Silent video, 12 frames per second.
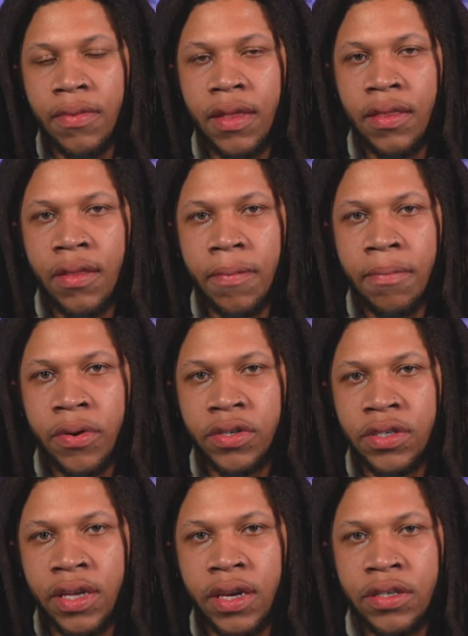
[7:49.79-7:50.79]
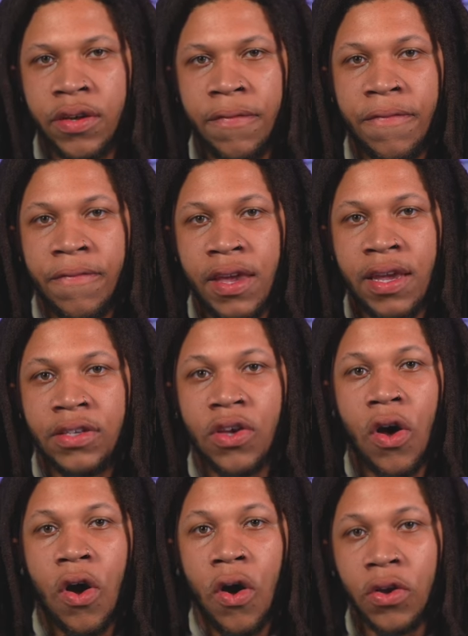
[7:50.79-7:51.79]
then the percentage of fees
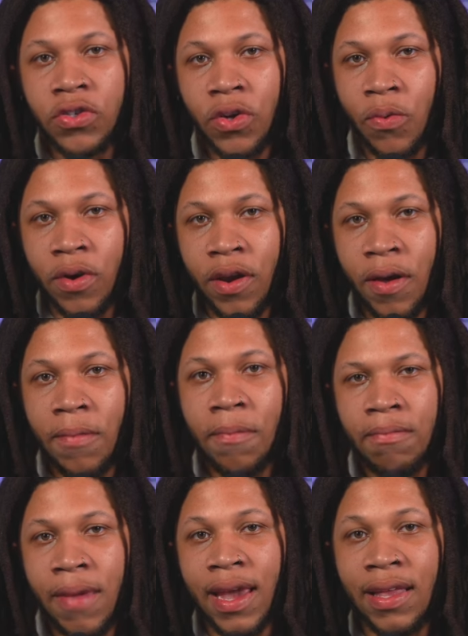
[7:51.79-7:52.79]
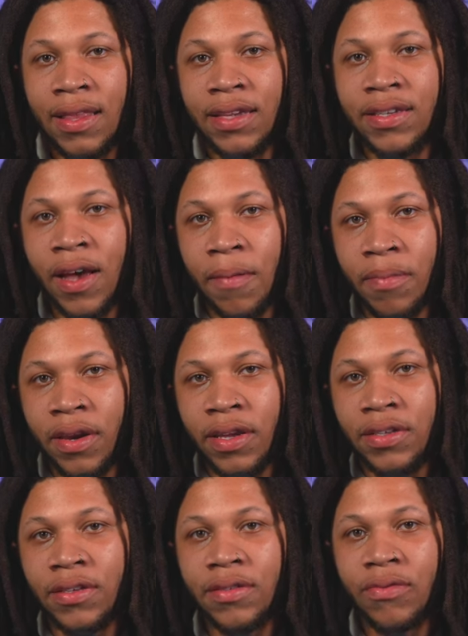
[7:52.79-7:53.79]
also went up, making these
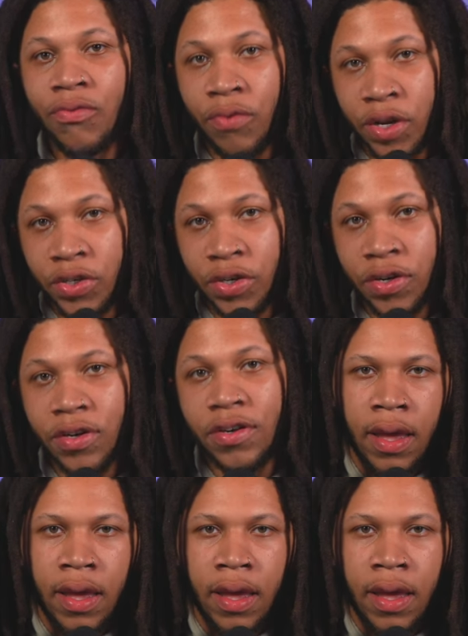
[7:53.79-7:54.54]
companies richer.